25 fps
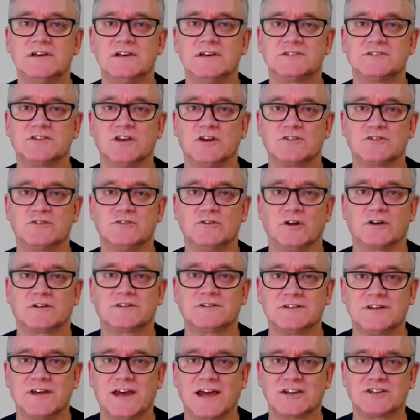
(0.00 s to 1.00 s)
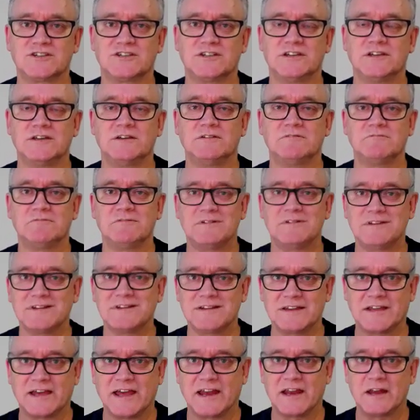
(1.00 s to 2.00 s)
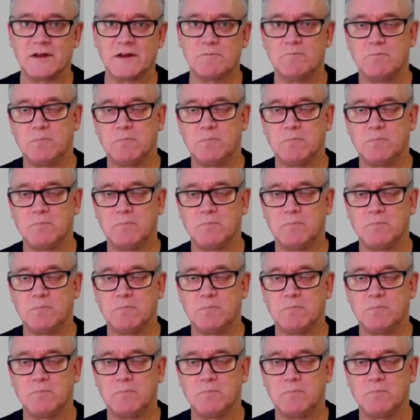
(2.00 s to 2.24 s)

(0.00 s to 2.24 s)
so that you're not actually getting